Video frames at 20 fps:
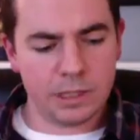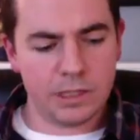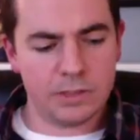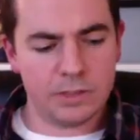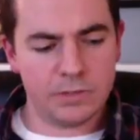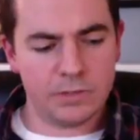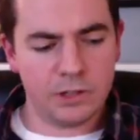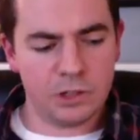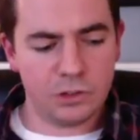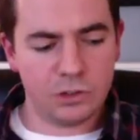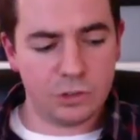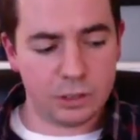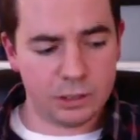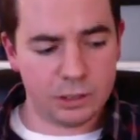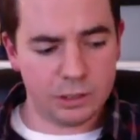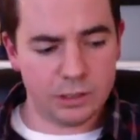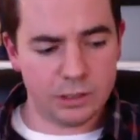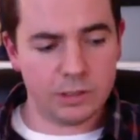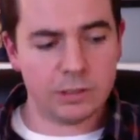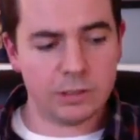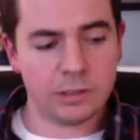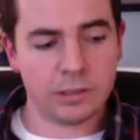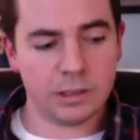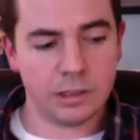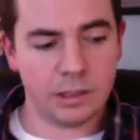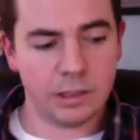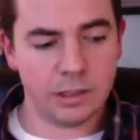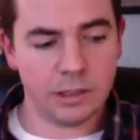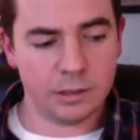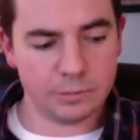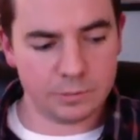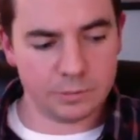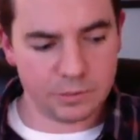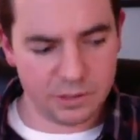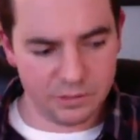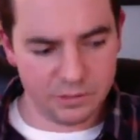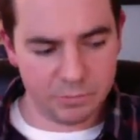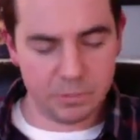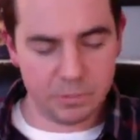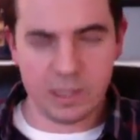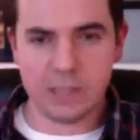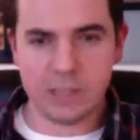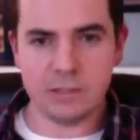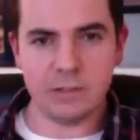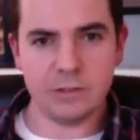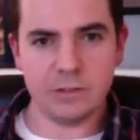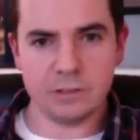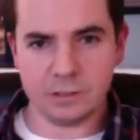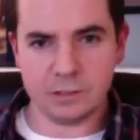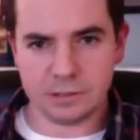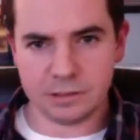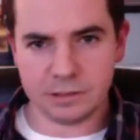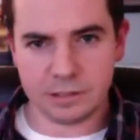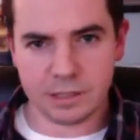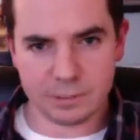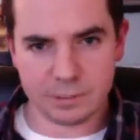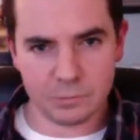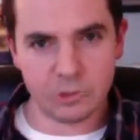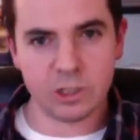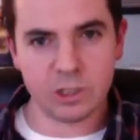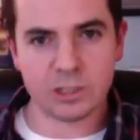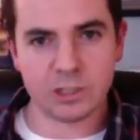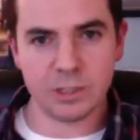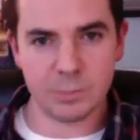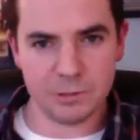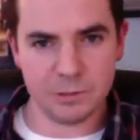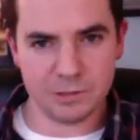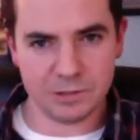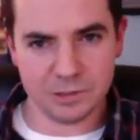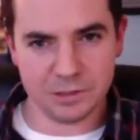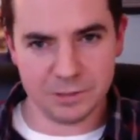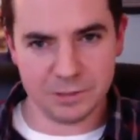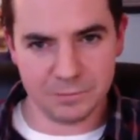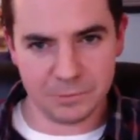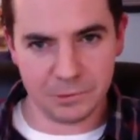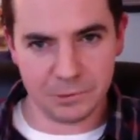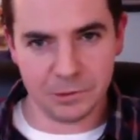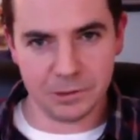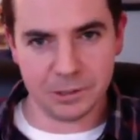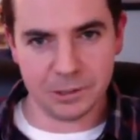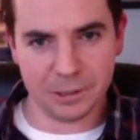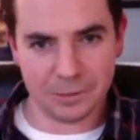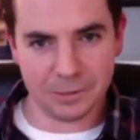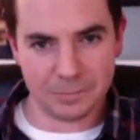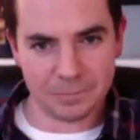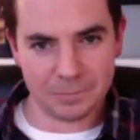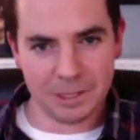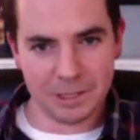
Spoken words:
is very tricky. Jeff Bezos has got some tricks up his sleeve for